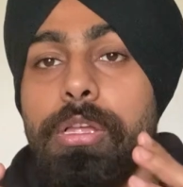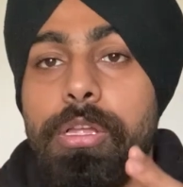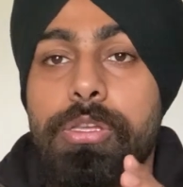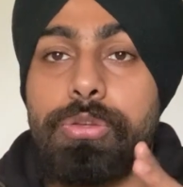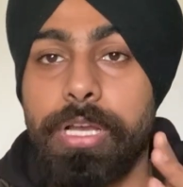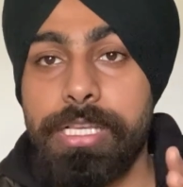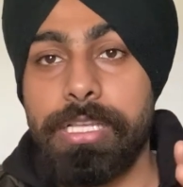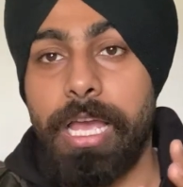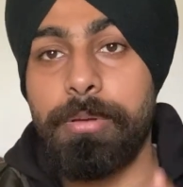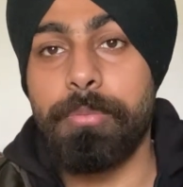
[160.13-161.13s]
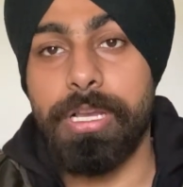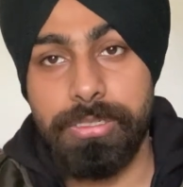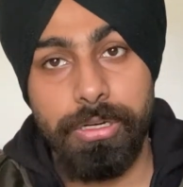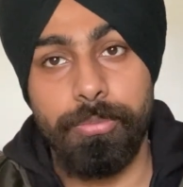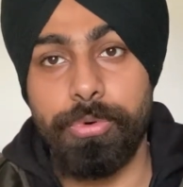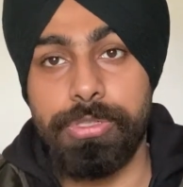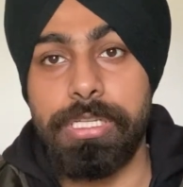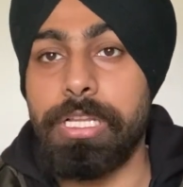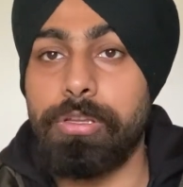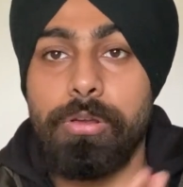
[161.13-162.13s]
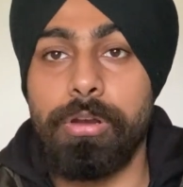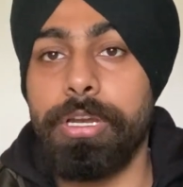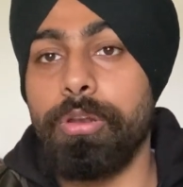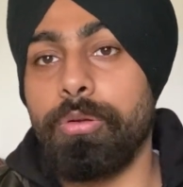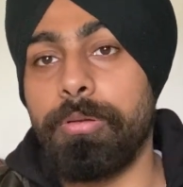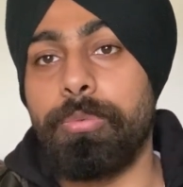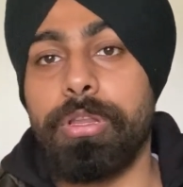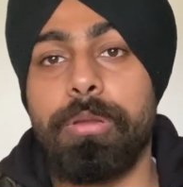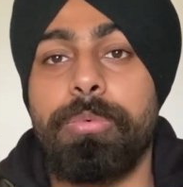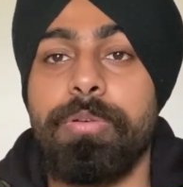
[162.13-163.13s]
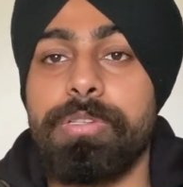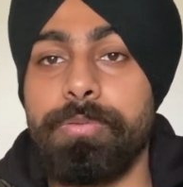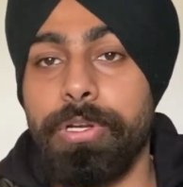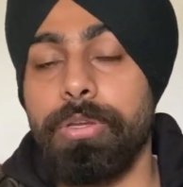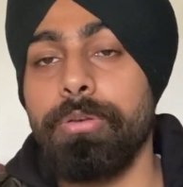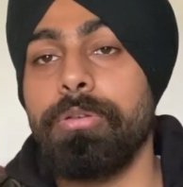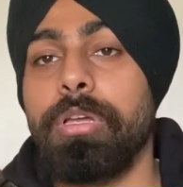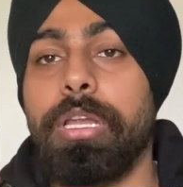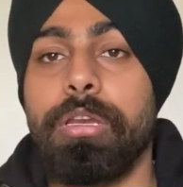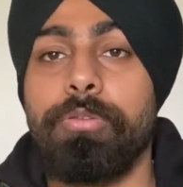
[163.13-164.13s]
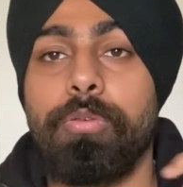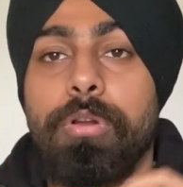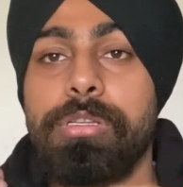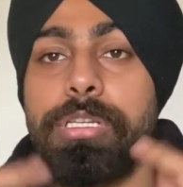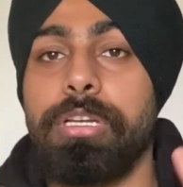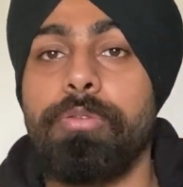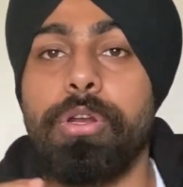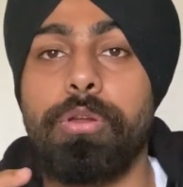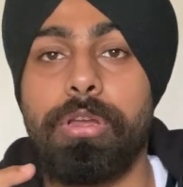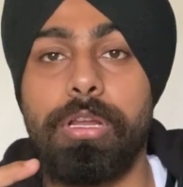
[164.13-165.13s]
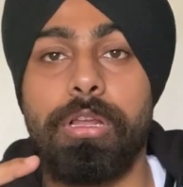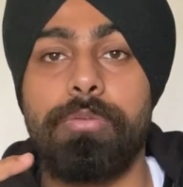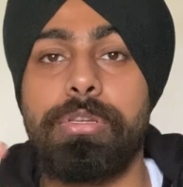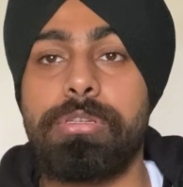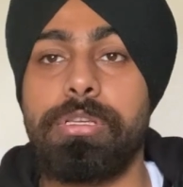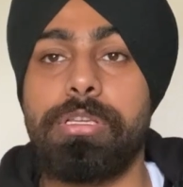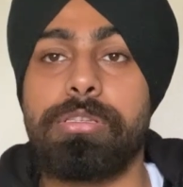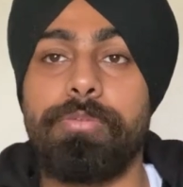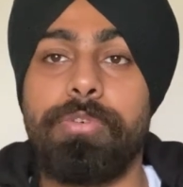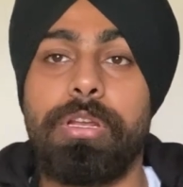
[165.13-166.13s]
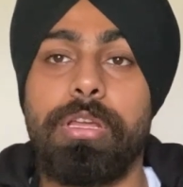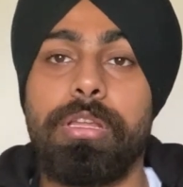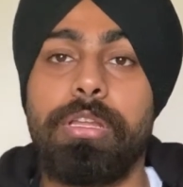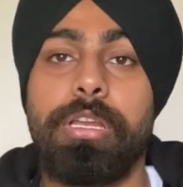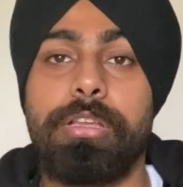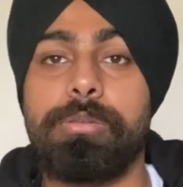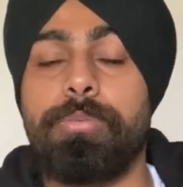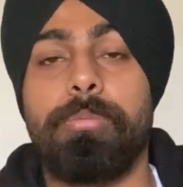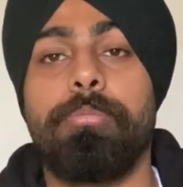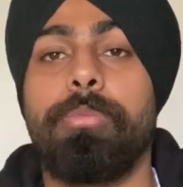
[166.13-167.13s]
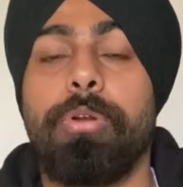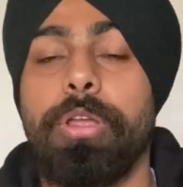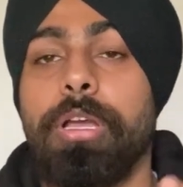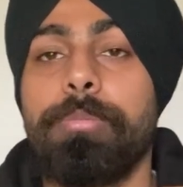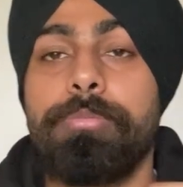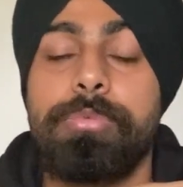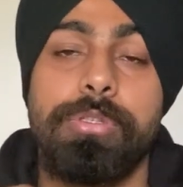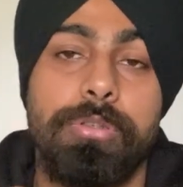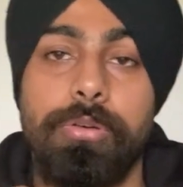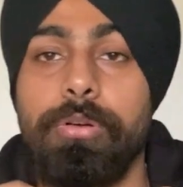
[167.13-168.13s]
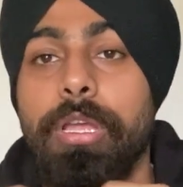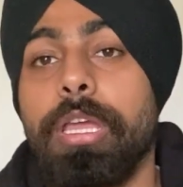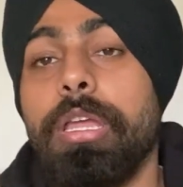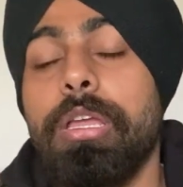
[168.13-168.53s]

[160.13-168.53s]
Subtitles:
So guys, I'm in Master Computer Science, as you already know. I put in the previous video, and if you want to see that video, you can always see somewhere here. The link is blowing up. So okay,